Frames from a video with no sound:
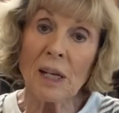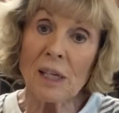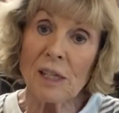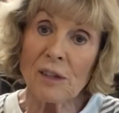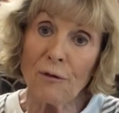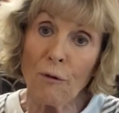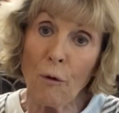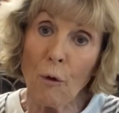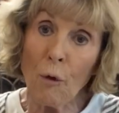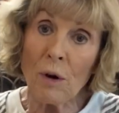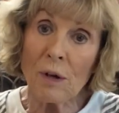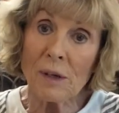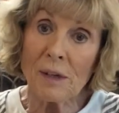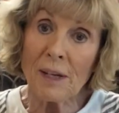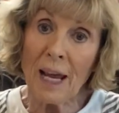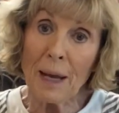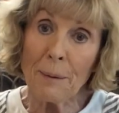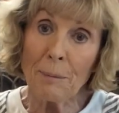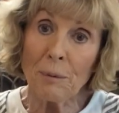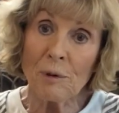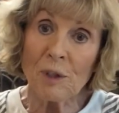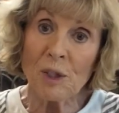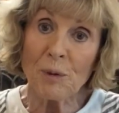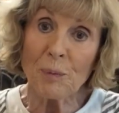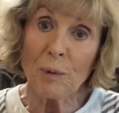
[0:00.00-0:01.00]
It's 4
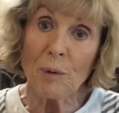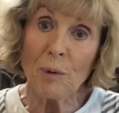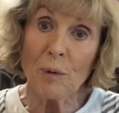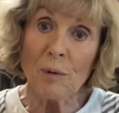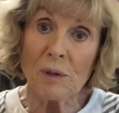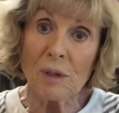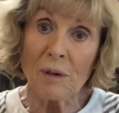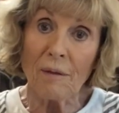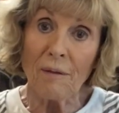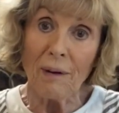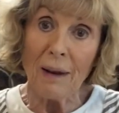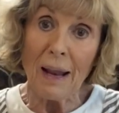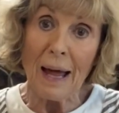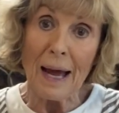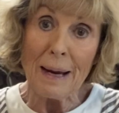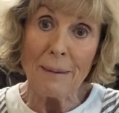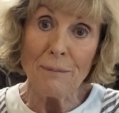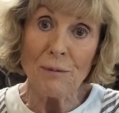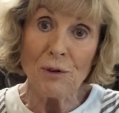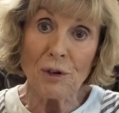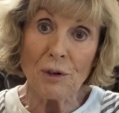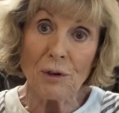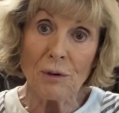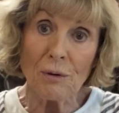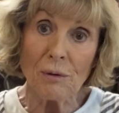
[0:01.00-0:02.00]
tablespoons of
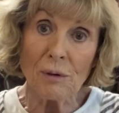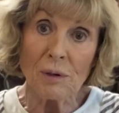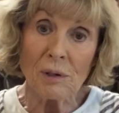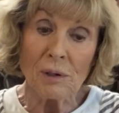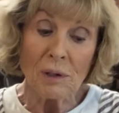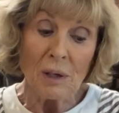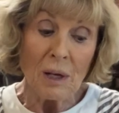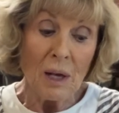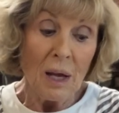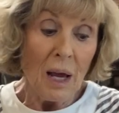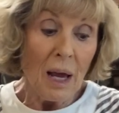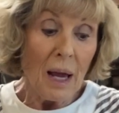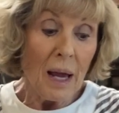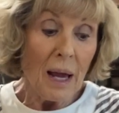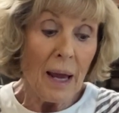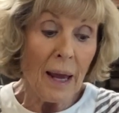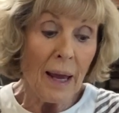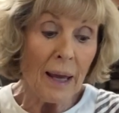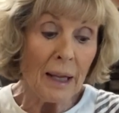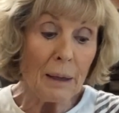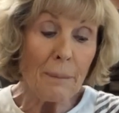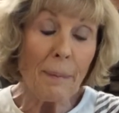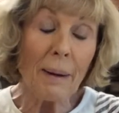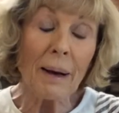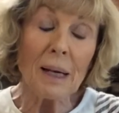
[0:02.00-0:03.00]
lime juice
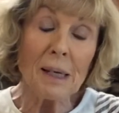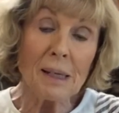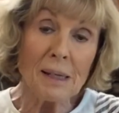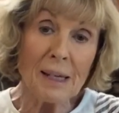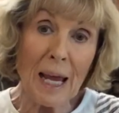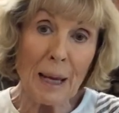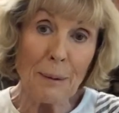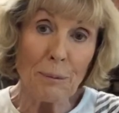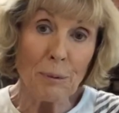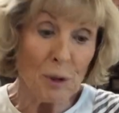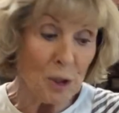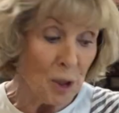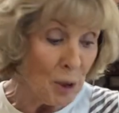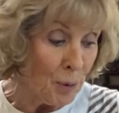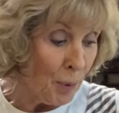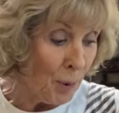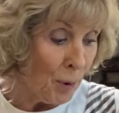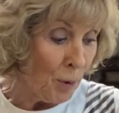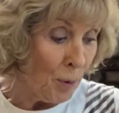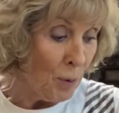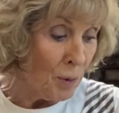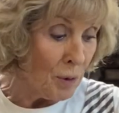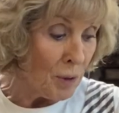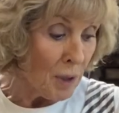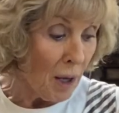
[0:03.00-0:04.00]
and about a
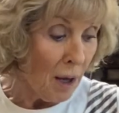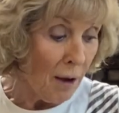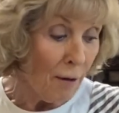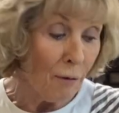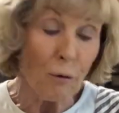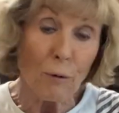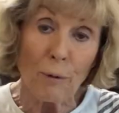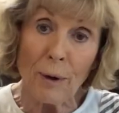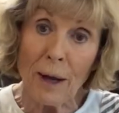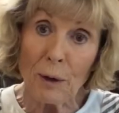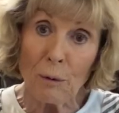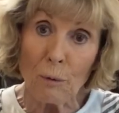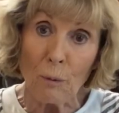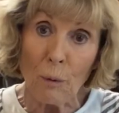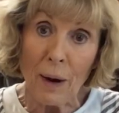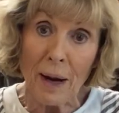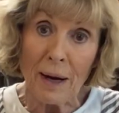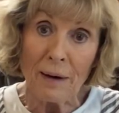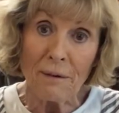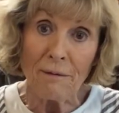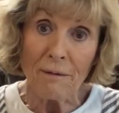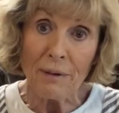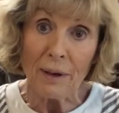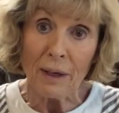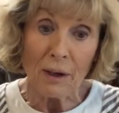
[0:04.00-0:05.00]
tablespoon of red
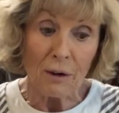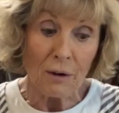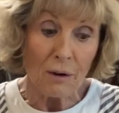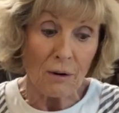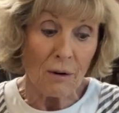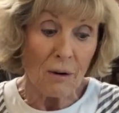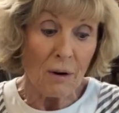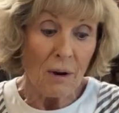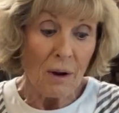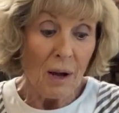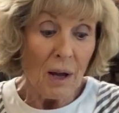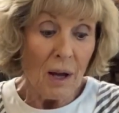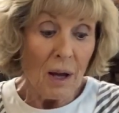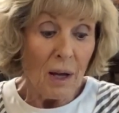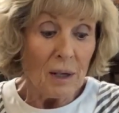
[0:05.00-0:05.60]
wine vinegar.